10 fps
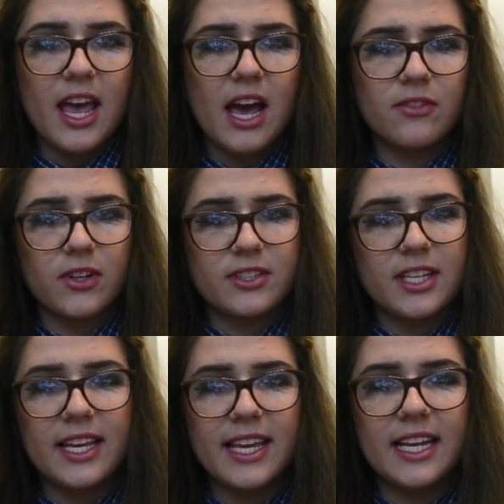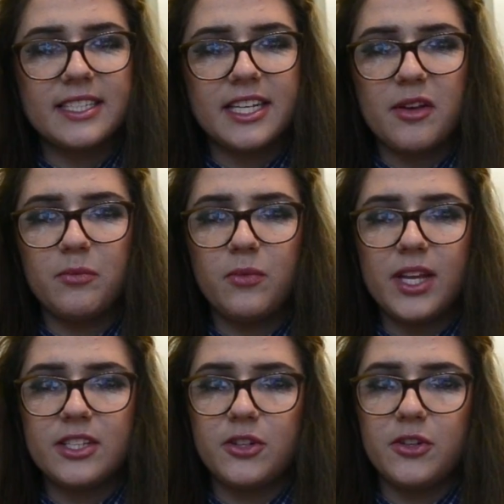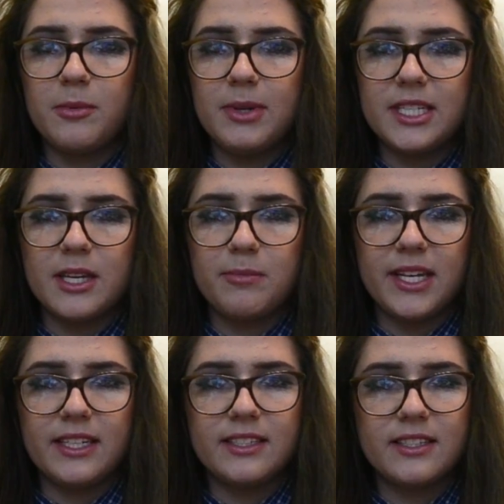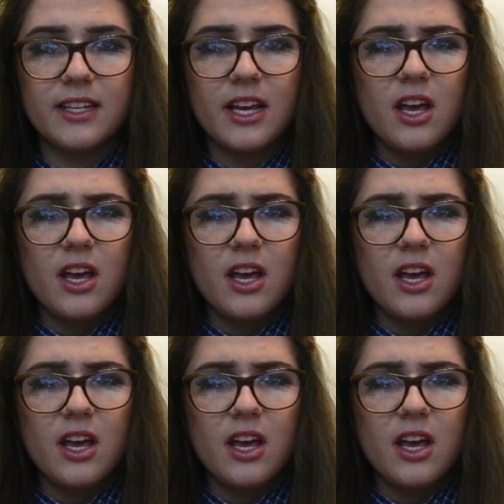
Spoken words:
and thus engaging them into the media piece.